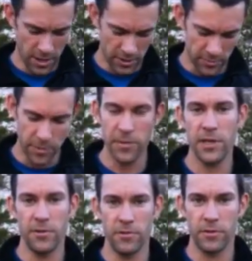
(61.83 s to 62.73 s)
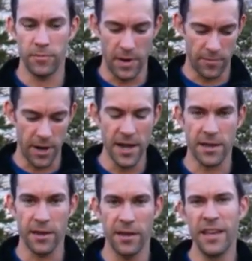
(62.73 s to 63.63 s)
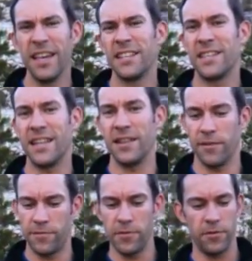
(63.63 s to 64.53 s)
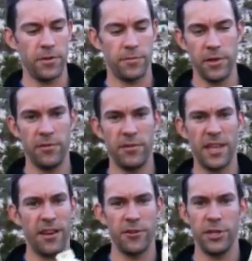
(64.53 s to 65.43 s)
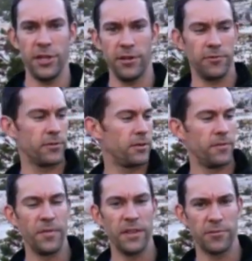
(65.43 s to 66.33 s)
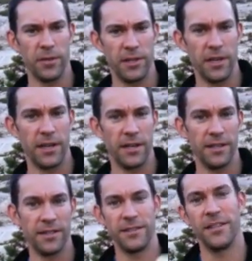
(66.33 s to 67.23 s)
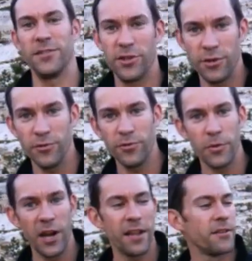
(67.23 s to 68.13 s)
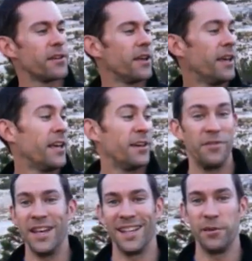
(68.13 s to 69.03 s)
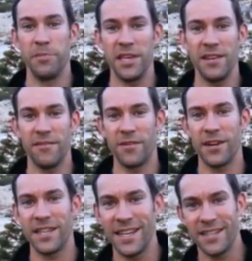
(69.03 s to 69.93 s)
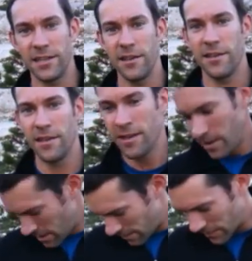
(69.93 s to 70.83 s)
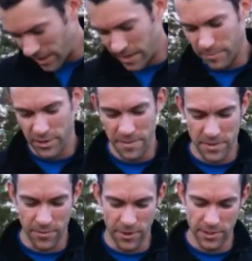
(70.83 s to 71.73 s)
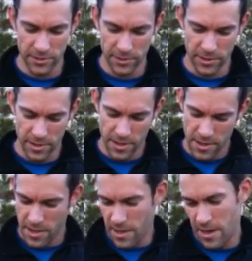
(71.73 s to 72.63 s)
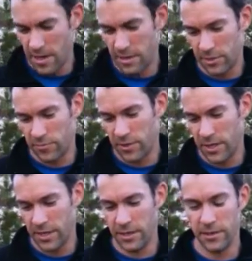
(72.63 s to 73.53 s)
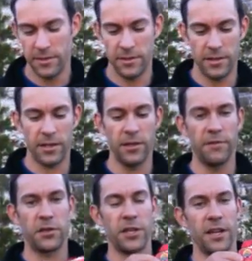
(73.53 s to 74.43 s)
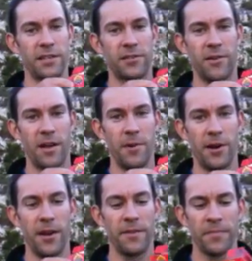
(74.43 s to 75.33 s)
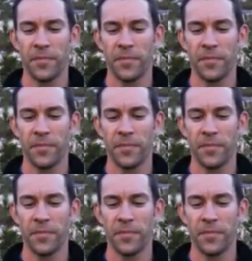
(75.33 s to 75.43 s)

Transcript: So what we use while we're hiking, instead of eating food, is we use energy gels. This one uh, is the GU brand, vanilla bean, very tasty. I've got a couple empty ones, and this one is Clif Shot Strawberry.